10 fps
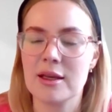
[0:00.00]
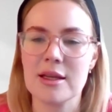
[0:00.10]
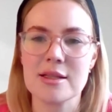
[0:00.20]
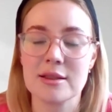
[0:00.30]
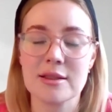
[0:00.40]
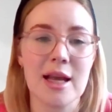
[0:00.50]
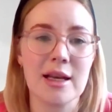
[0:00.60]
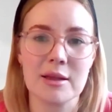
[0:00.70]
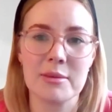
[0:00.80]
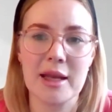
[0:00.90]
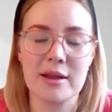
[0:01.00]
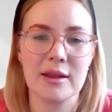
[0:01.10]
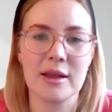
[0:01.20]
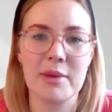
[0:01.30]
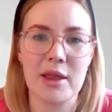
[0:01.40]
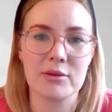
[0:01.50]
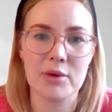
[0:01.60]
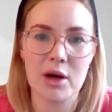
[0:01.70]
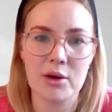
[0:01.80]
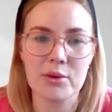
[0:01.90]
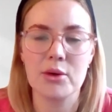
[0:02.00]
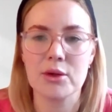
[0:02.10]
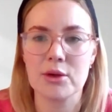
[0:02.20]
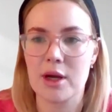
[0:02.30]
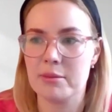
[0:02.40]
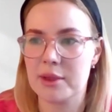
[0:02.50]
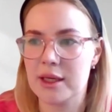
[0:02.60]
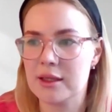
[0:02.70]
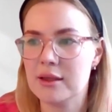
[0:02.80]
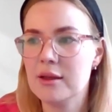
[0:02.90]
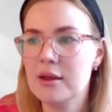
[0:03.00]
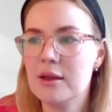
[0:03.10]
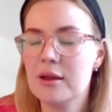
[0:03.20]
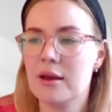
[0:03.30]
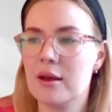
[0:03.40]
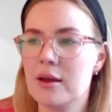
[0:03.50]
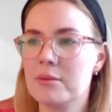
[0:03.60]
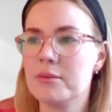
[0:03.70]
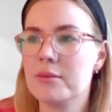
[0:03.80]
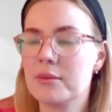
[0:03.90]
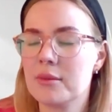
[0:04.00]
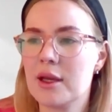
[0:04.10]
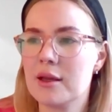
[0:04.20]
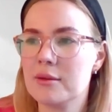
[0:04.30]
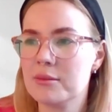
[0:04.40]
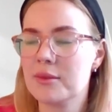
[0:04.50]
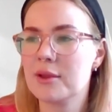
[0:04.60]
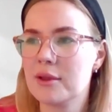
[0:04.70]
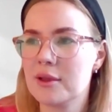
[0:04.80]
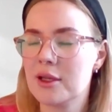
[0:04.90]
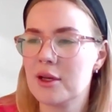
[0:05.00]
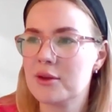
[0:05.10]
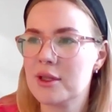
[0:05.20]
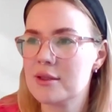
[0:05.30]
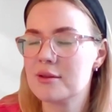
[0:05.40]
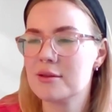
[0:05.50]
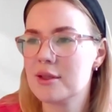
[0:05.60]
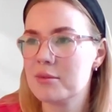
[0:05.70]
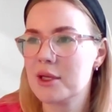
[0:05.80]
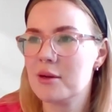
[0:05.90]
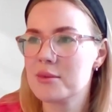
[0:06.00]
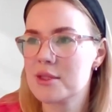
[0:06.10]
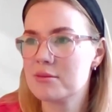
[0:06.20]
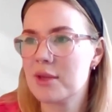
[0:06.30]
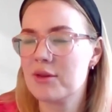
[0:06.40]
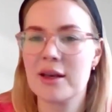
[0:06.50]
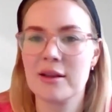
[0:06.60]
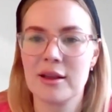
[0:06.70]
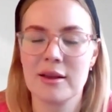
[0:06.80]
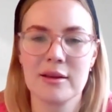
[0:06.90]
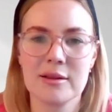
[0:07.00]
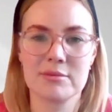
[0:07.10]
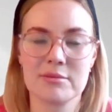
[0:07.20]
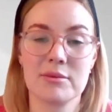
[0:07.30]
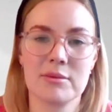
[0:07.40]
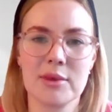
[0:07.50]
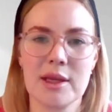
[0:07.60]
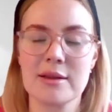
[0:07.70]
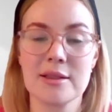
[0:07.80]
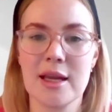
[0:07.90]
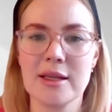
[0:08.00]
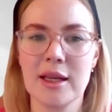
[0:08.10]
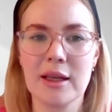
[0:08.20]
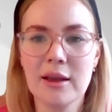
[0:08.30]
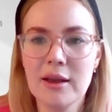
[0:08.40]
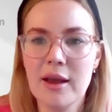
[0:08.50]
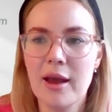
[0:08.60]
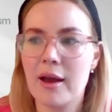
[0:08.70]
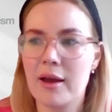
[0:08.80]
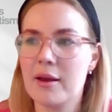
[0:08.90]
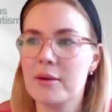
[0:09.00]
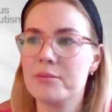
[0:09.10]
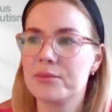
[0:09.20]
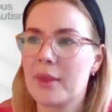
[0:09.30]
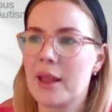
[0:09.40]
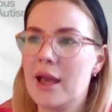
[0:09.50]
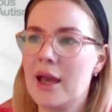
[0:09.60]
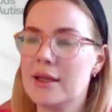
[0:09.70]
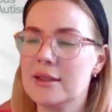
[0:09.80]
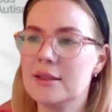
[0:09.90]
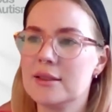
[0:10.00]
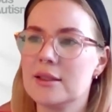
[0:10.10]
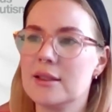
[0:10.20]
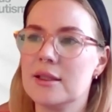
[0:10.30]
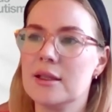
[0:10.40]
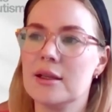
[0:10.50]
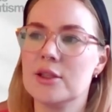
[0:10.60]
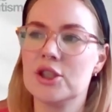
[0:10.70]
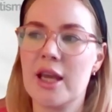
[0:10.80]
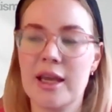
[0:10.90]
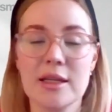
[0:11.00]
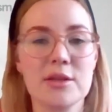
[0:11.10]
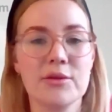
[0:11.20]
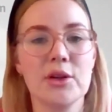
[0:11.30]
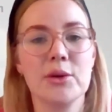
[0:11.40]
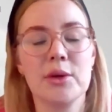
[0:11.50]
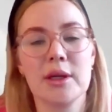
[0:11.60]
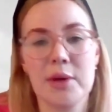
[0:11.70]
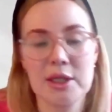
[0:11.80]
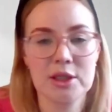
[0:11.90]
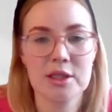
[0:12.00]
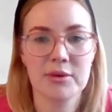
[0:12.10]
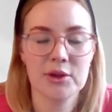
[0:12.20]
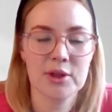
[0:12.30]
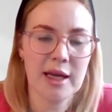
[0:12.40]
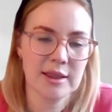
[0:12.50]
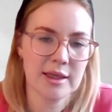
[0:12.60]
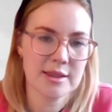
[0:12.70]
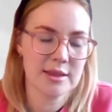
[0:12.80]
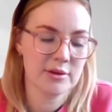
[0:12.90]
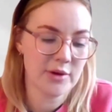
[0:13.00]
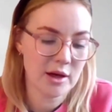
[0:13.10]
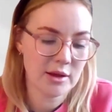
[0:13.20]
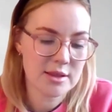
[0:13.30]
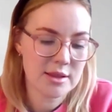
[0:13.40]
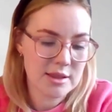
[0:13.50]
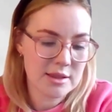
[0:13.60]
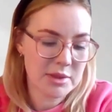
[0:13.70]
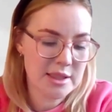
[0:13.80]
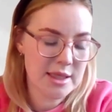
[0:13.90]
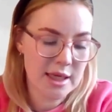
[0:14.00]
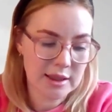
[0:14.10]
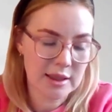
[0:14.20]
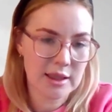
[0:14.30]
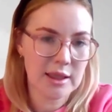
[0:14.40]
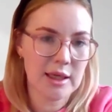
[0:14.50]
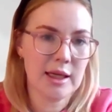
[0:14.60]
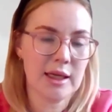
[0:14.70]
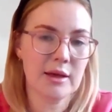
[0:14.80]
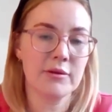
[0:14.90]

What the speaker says: and it isn't telling them anything about the role or your company. And it becomes, if anything, entertaining. And share interview questions with your candidates in advance. This is particularly